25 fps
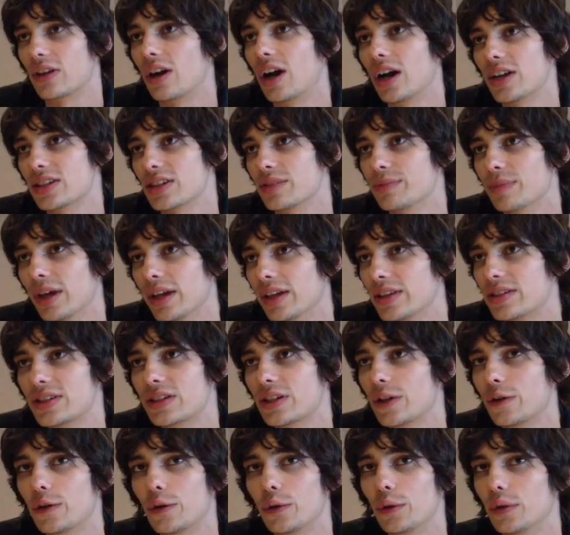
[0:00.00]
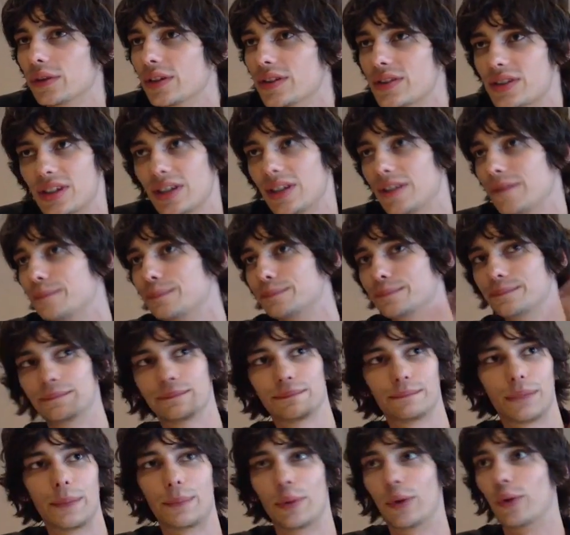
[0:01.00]
are awesome. It's so cool to see
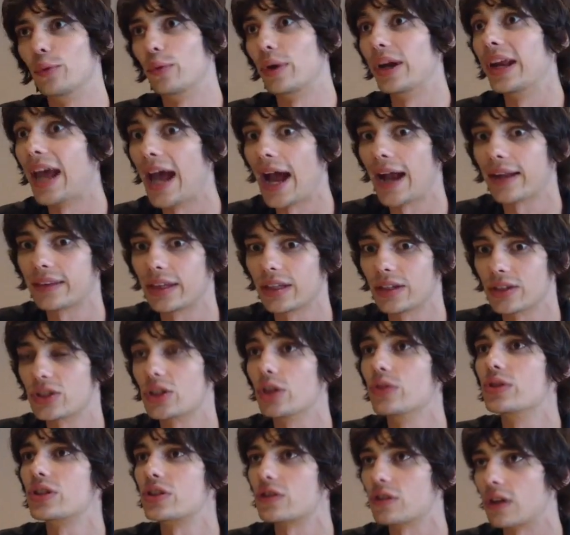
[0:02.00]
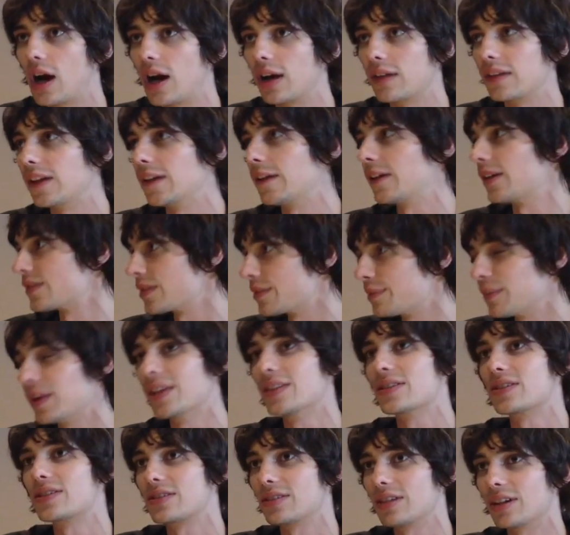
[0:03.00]
people reacting so strongly because it
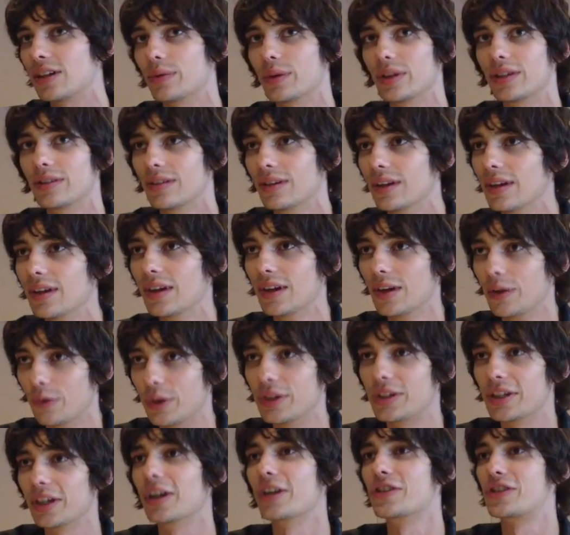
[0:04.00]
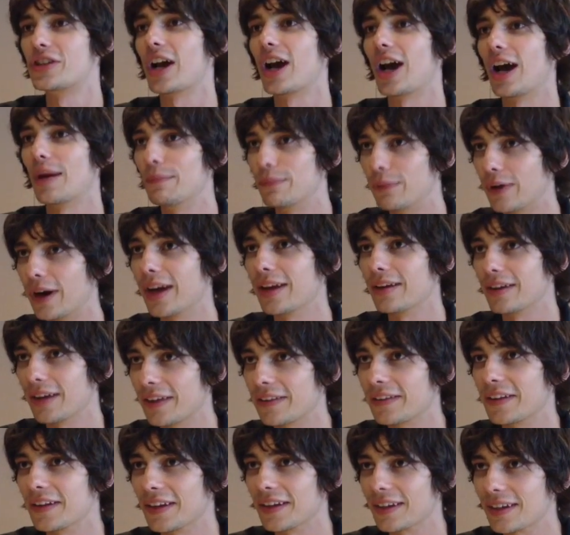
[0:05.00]
means, we did our job, right?
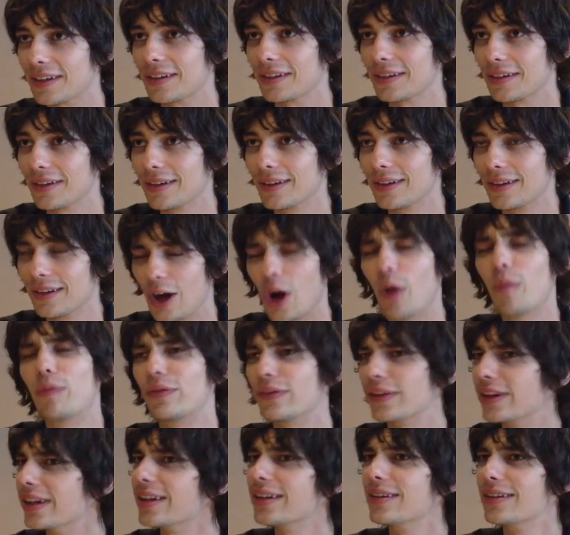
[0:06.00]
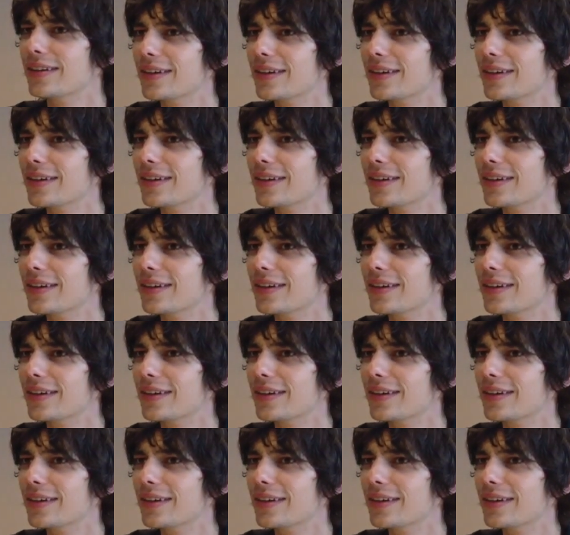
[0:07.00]
Hopefully,